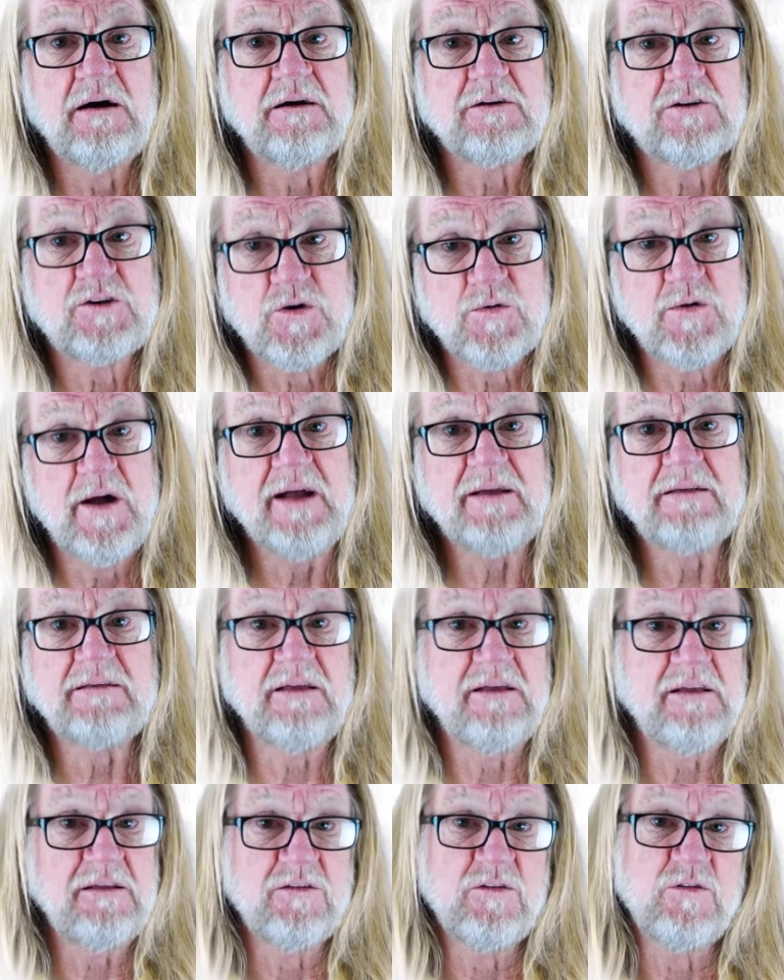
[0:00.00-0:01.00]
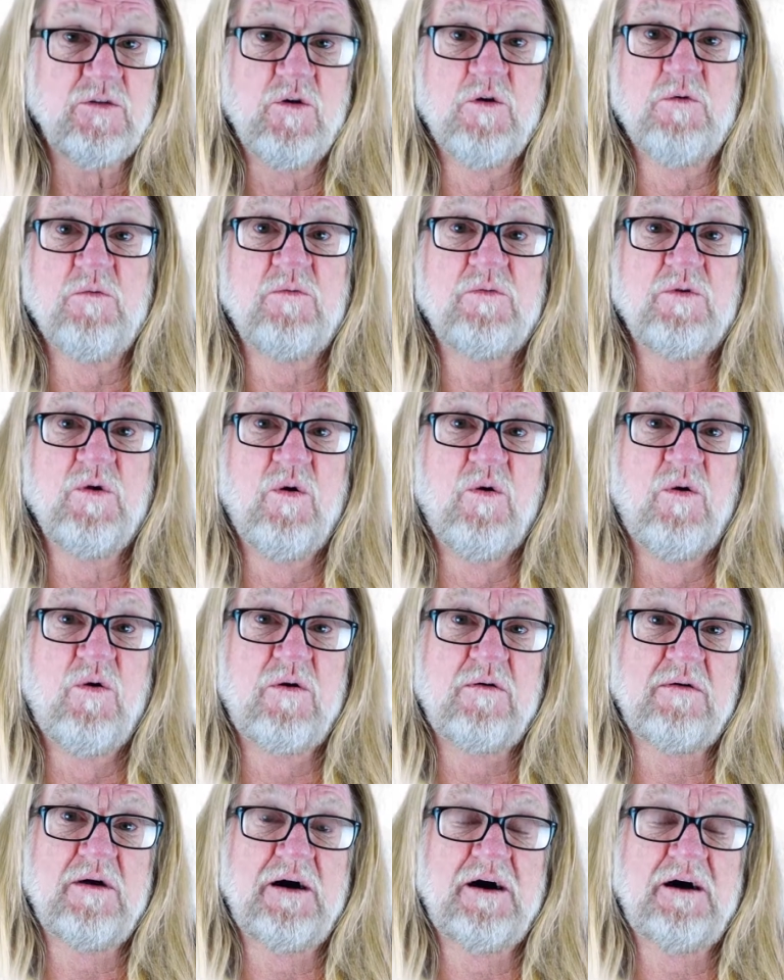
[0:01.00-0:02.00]
correct in your
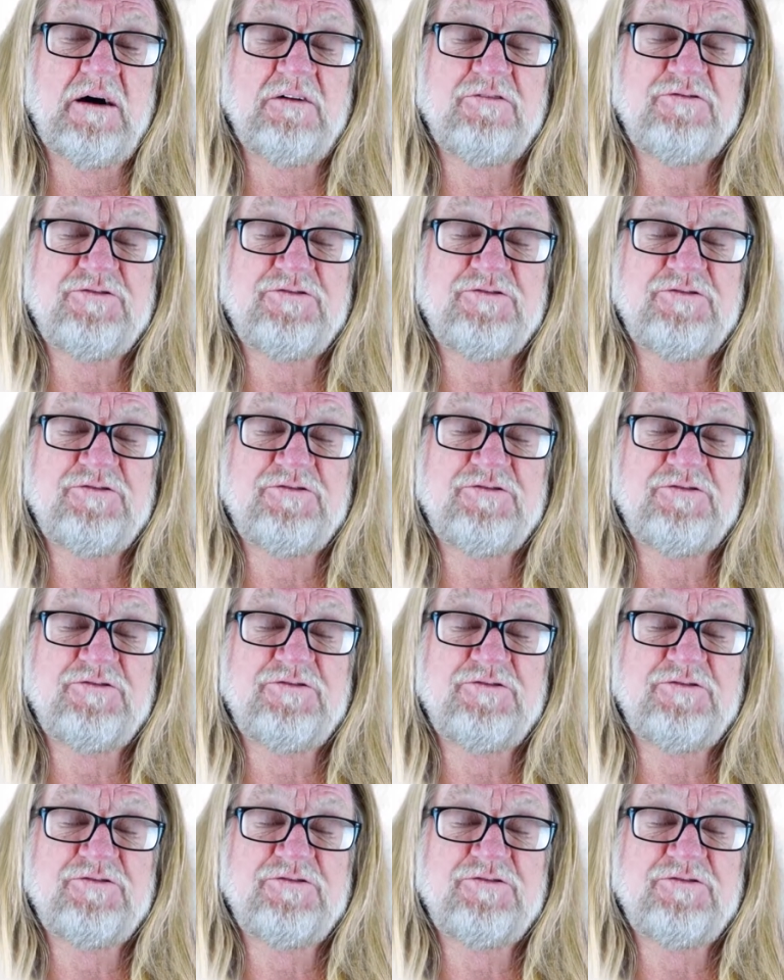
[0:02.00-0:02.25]
your uh,